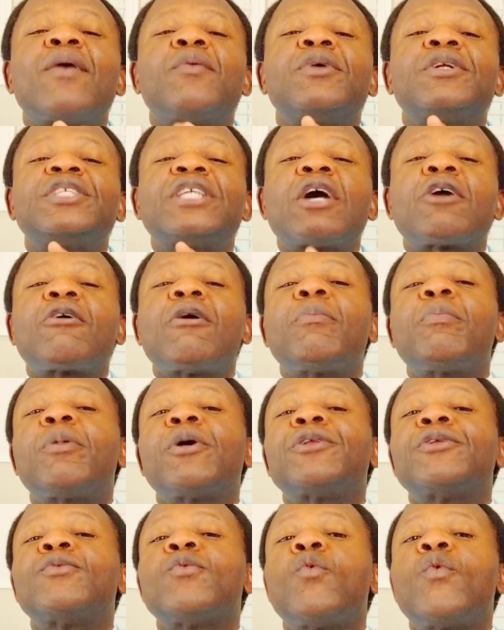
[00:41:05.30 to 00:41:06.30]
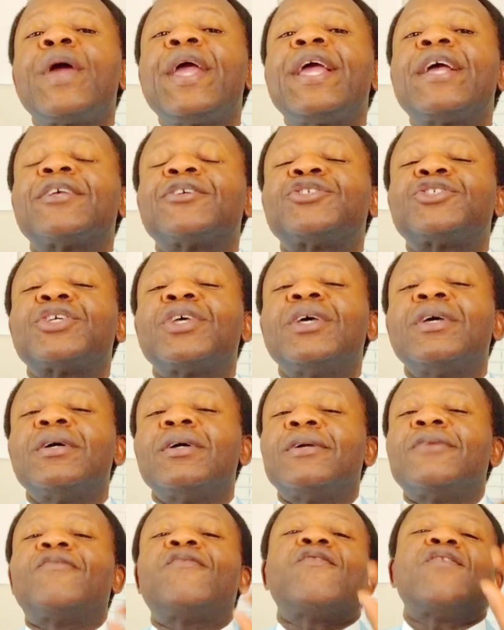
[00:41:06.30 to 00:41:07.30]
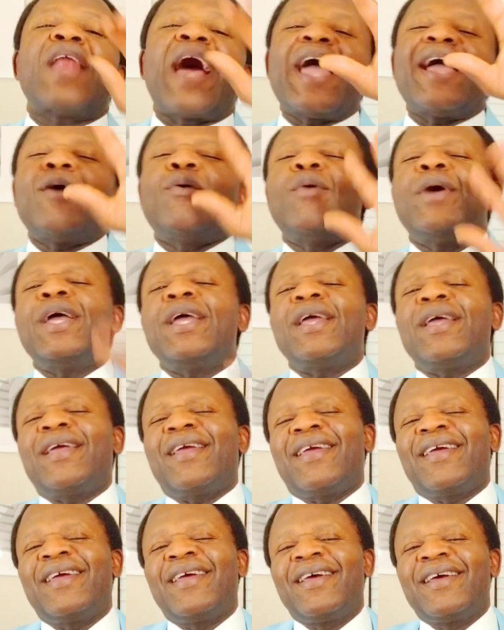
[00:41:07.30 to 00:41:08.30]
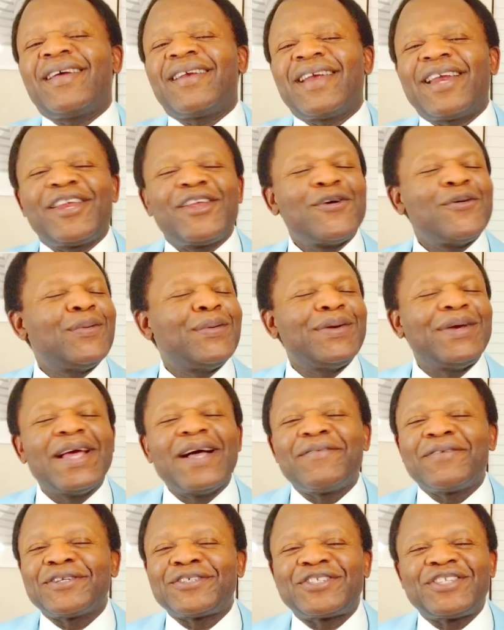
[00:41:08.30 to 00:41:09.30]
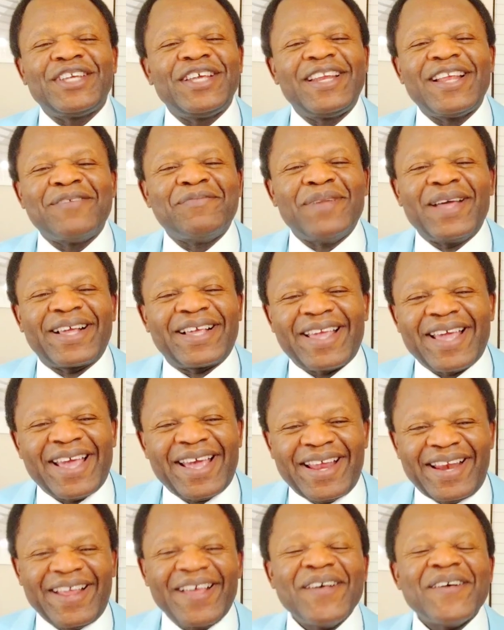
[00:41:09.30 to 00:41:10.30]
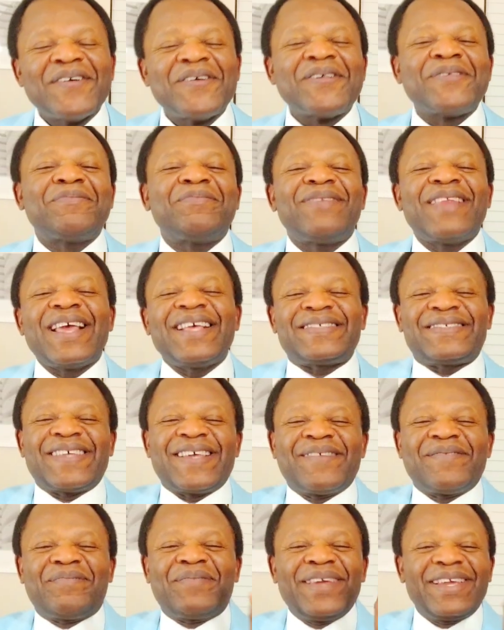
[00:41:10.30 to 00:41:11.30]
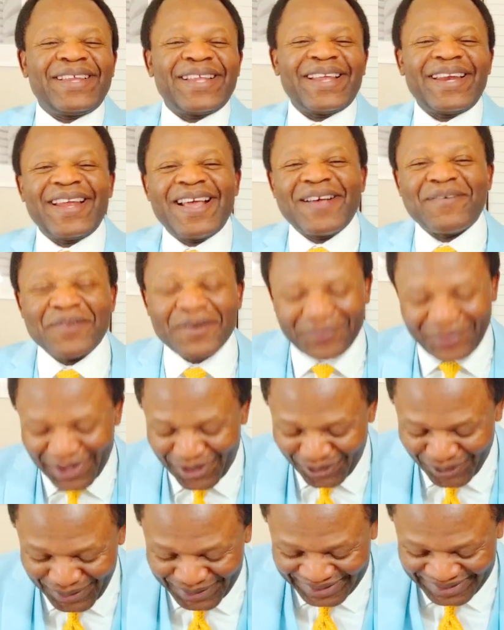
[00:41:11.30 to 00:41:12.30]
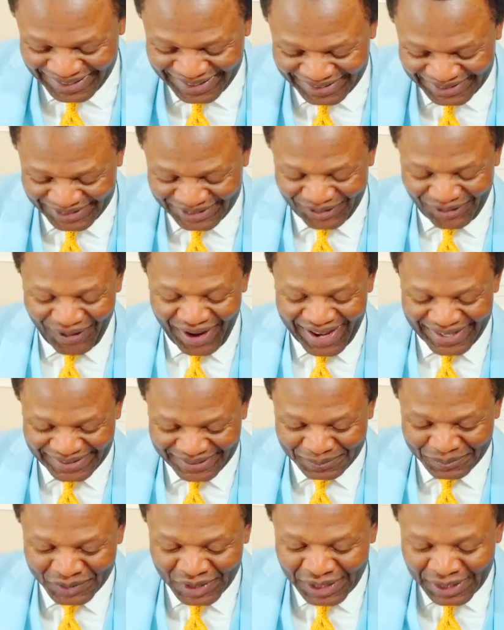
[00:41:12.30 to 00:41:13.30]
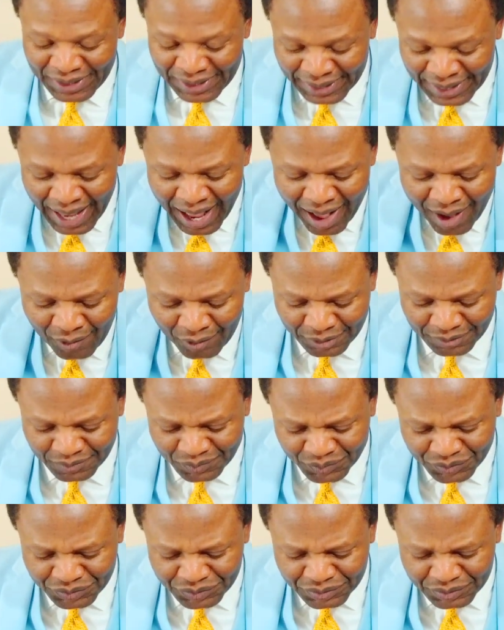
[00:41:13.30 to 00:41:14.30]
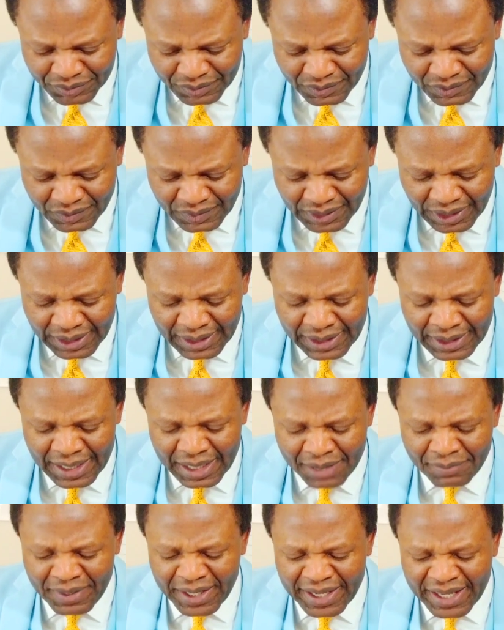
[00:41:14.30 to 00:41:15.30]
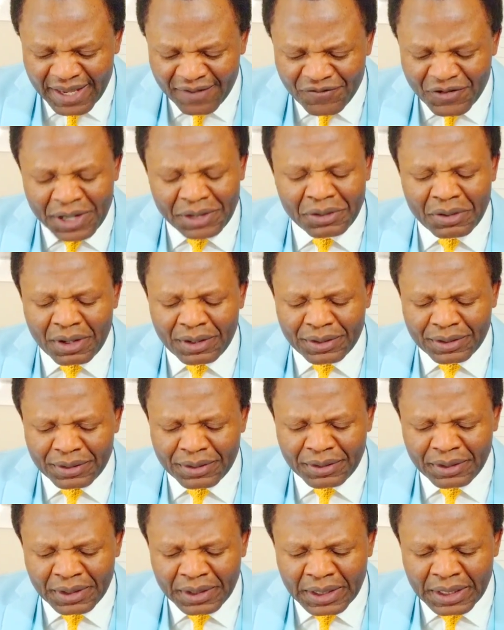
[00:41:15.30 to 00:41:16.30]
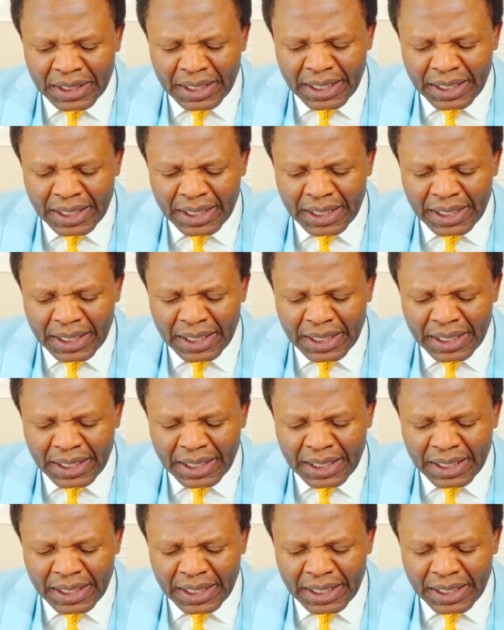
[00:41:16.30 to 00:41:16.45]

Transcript: will take up on wings and fly away, that you will never see them again. Blessed be the name of the Lord Jesus Christ. Now, let me give you another